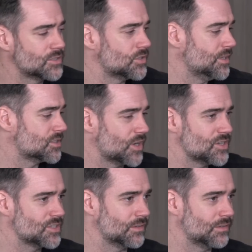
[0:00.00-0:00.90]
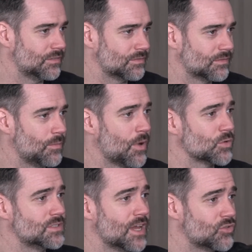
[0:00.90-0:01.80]
It's strange that the
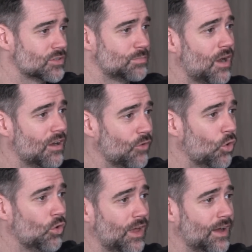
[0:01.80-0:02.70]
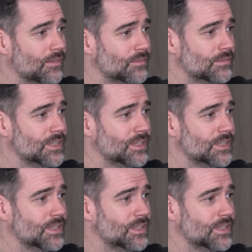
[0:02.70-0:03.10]
most dangerous part of all that